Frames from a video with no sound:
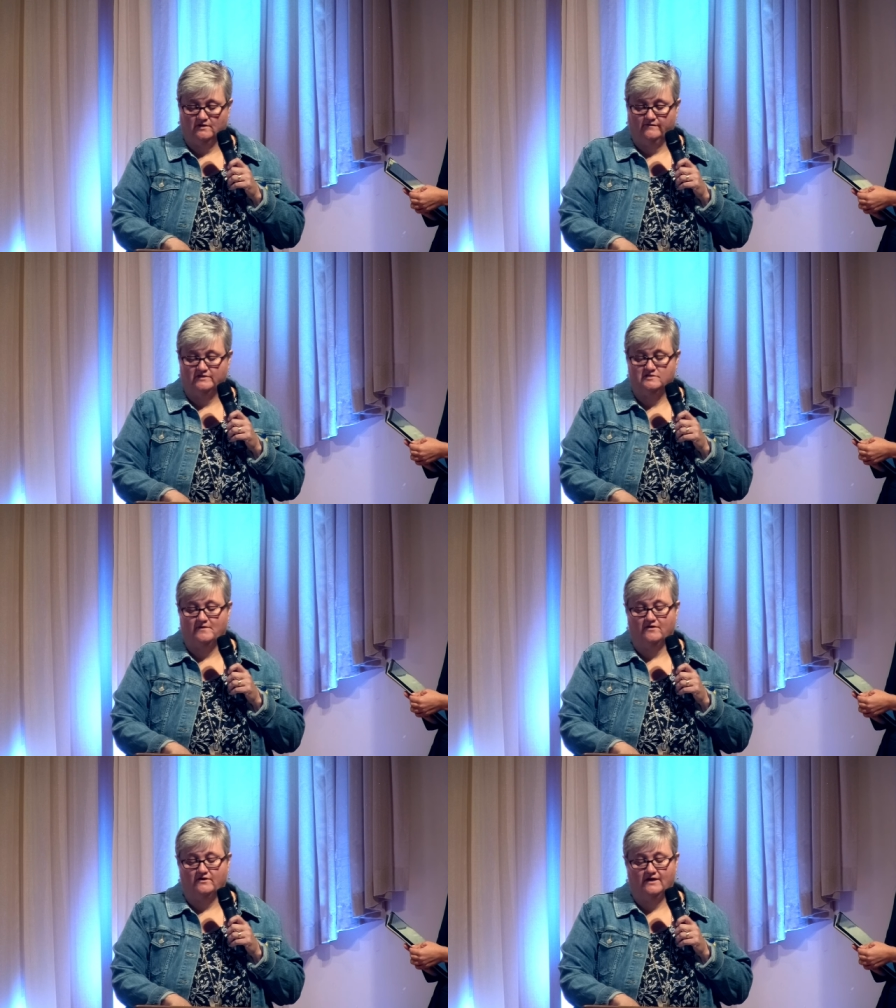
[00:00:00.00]
Living
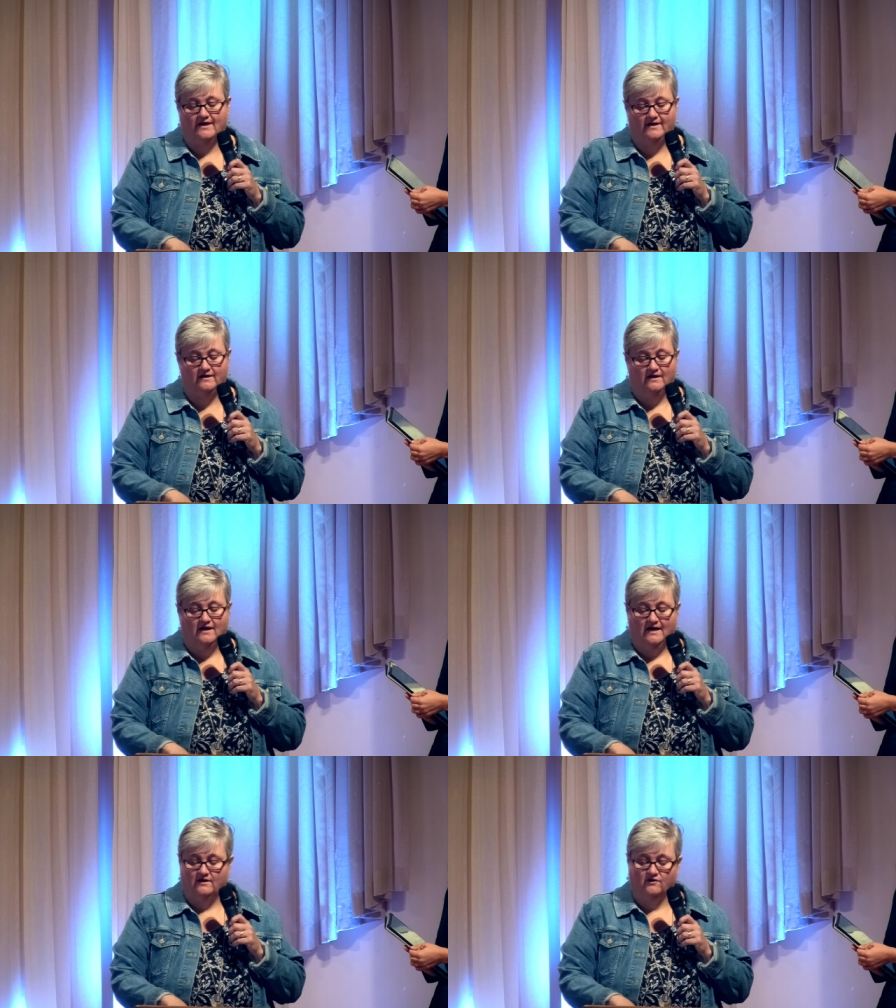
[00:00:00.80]
Spirit United.
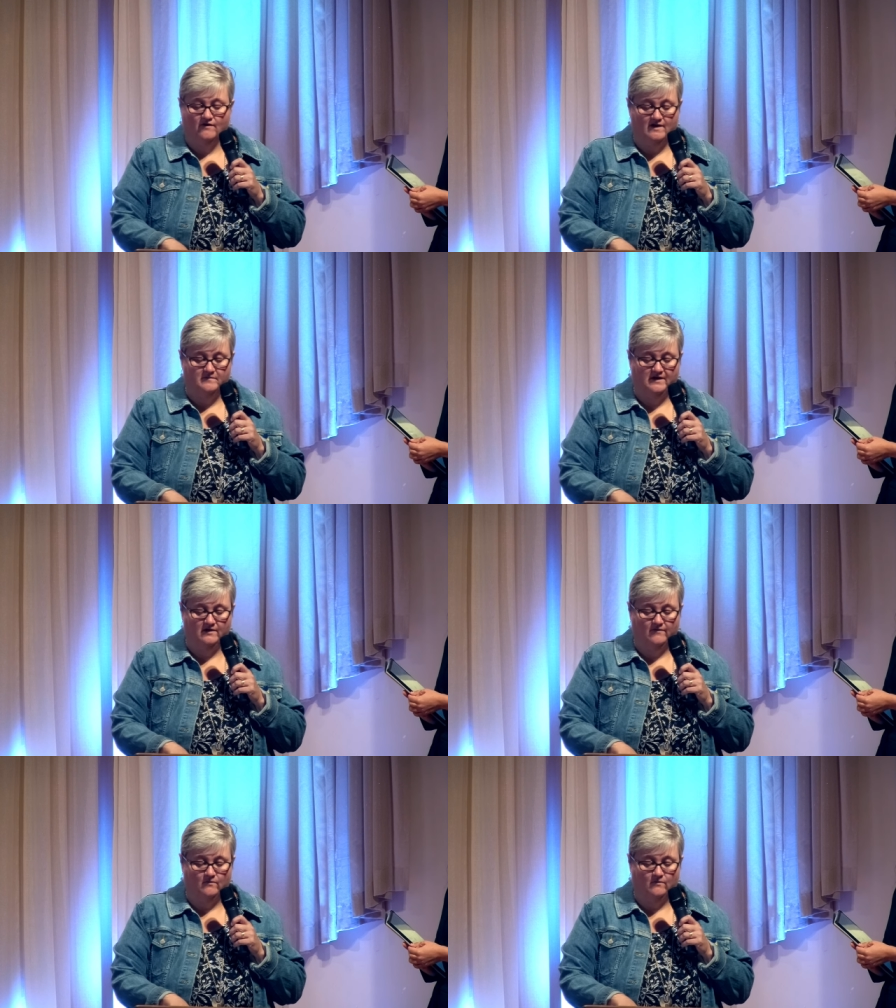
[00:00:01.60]
Had a great meeting